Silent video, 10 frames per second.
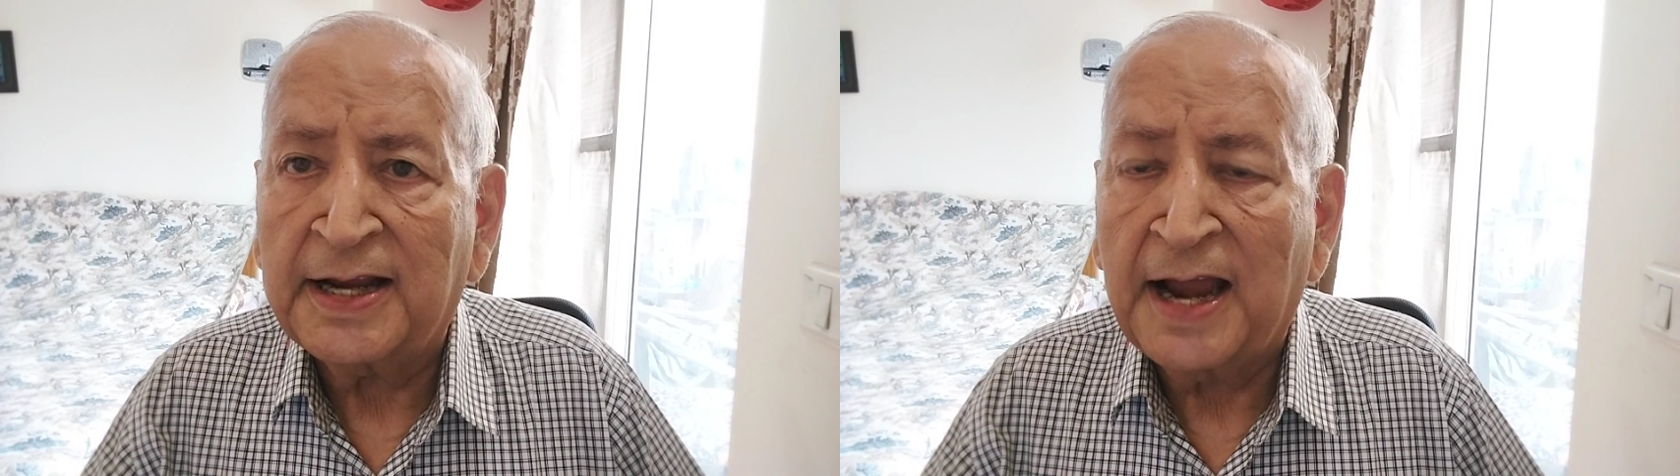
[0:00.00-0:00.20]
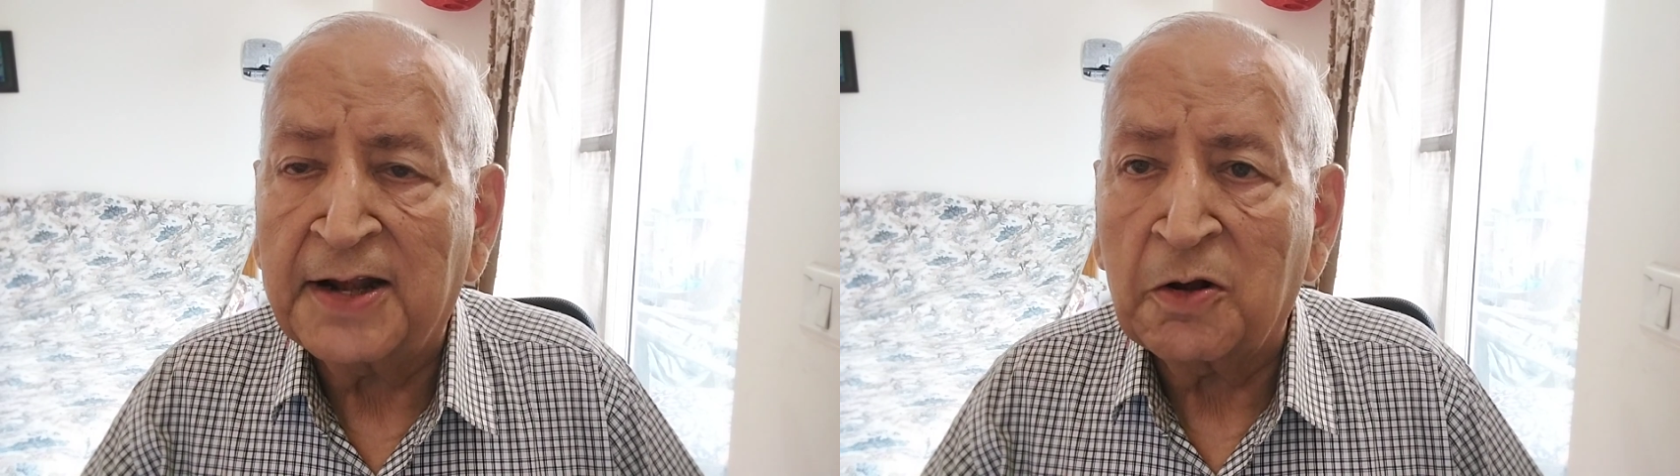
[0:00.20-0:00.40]

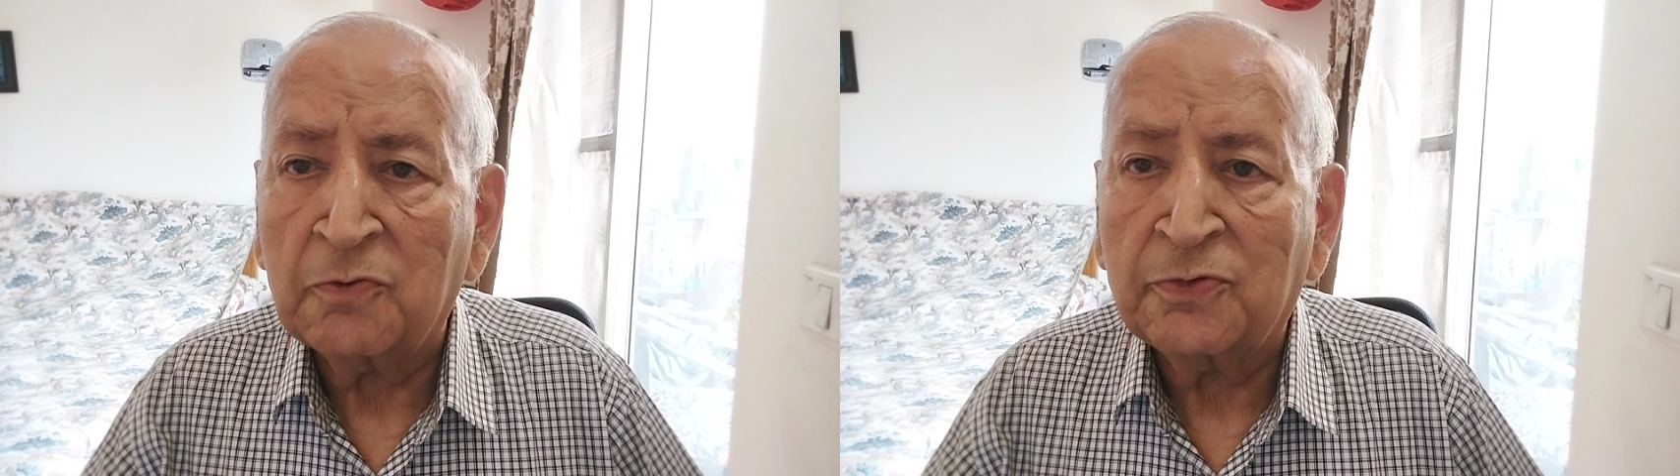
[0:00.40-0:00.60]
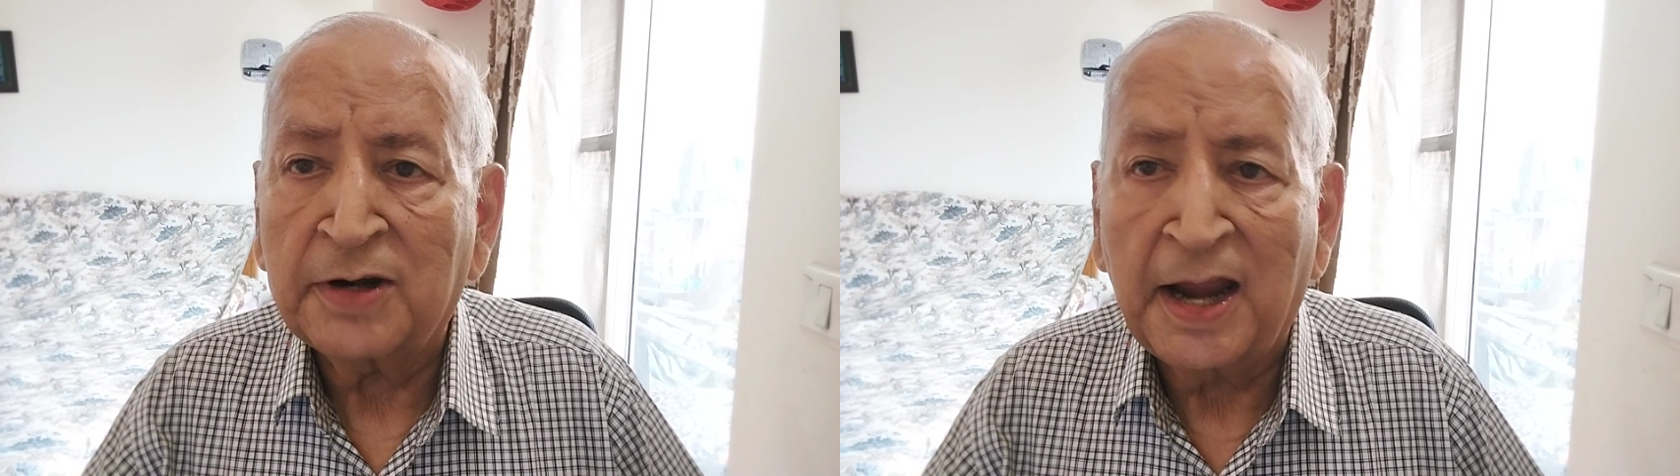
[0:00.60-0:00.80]
kind
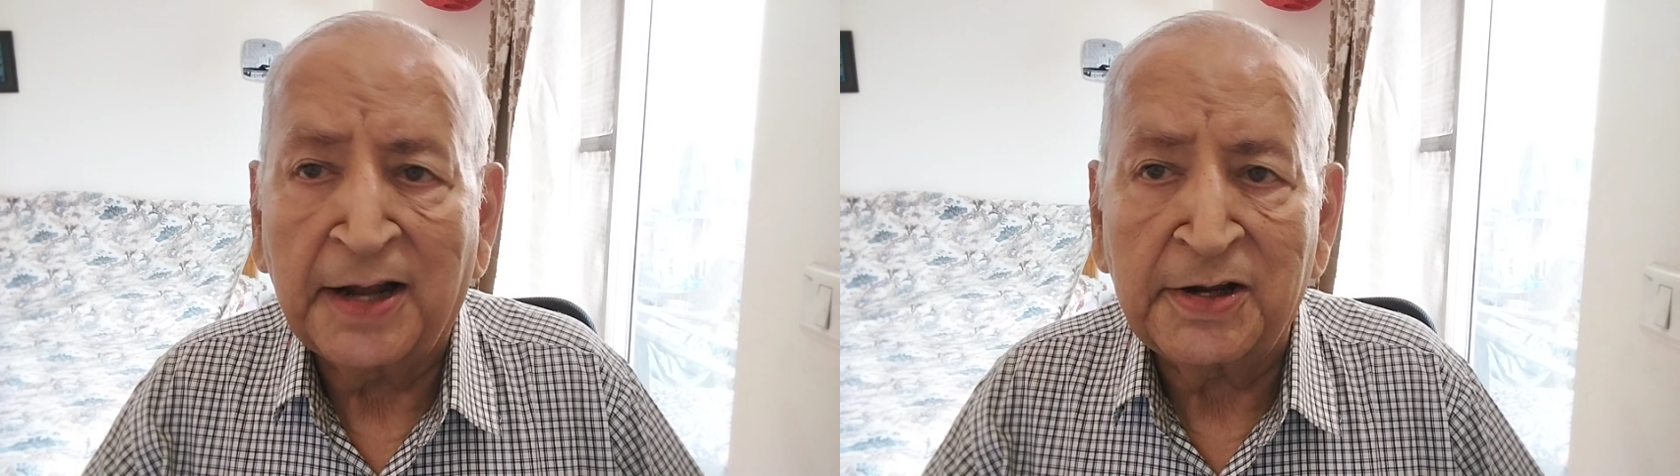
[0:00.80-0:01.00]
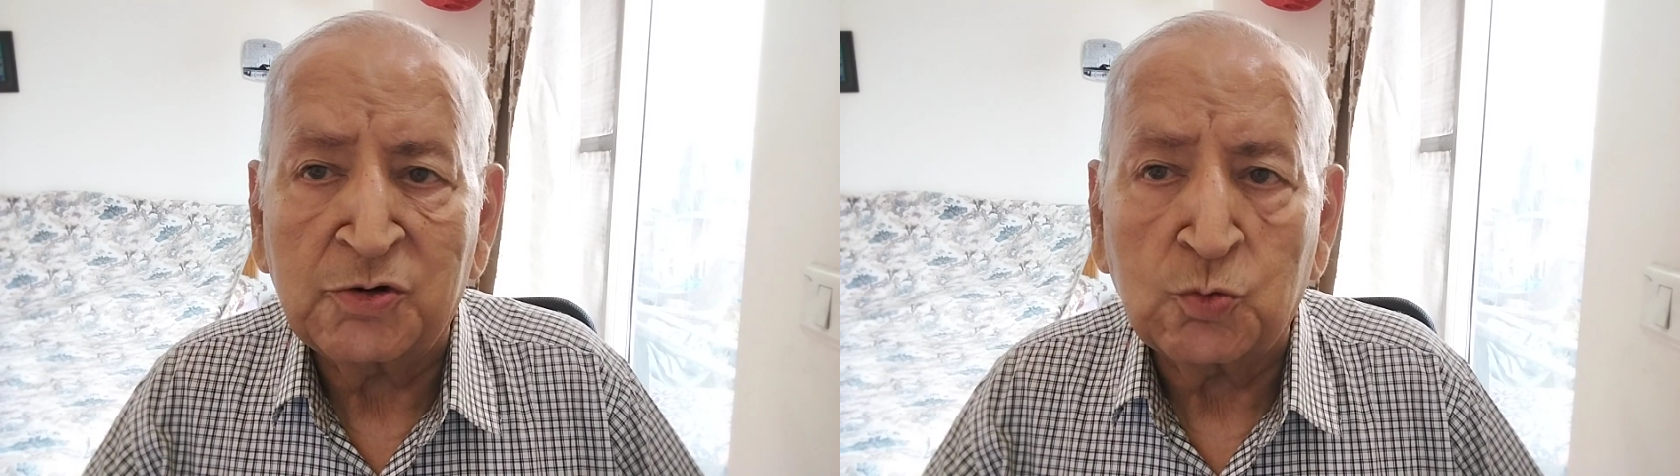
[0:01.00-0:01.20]
of
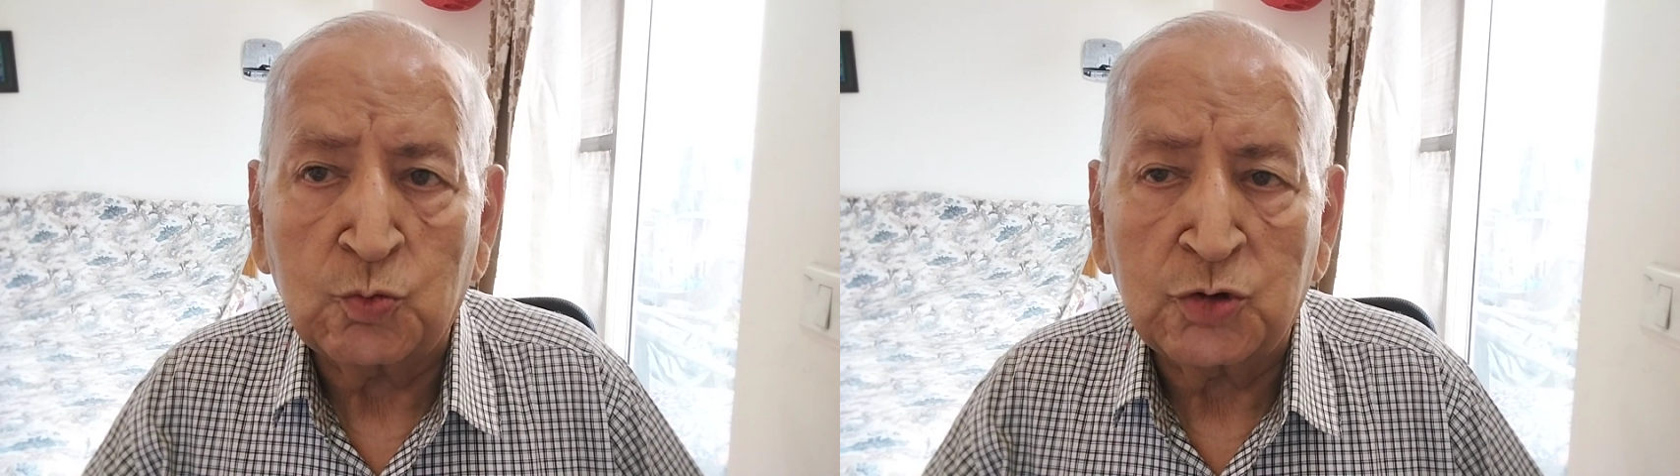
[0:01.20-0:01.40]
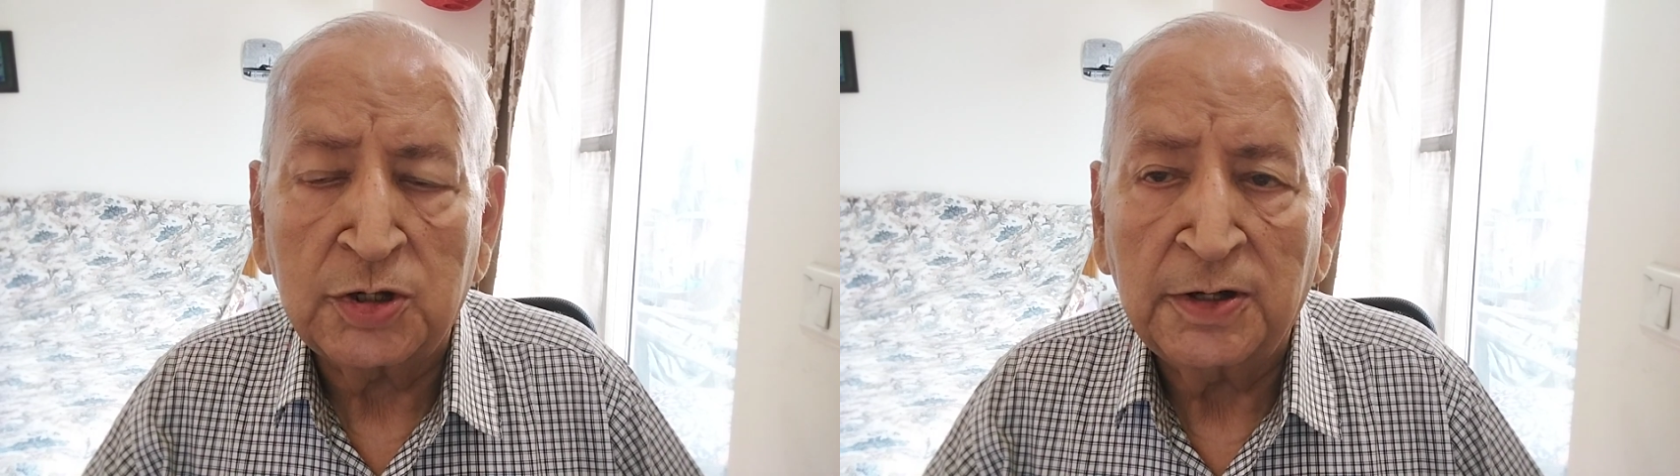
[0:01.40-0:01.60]

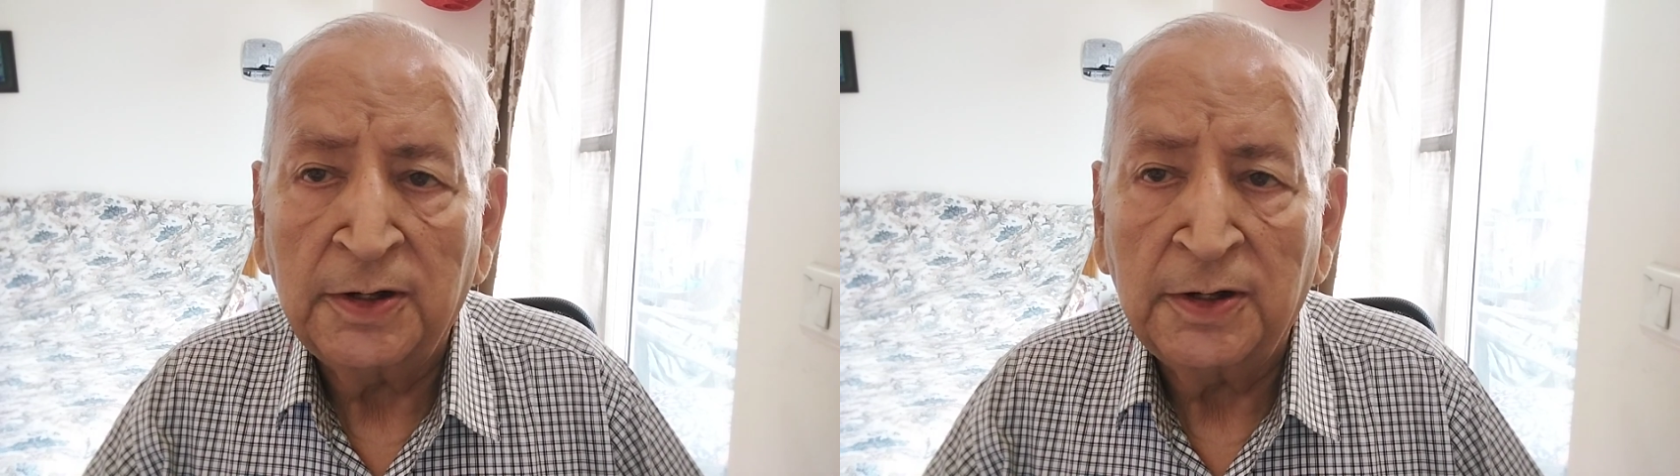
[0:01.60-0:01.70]
attitude.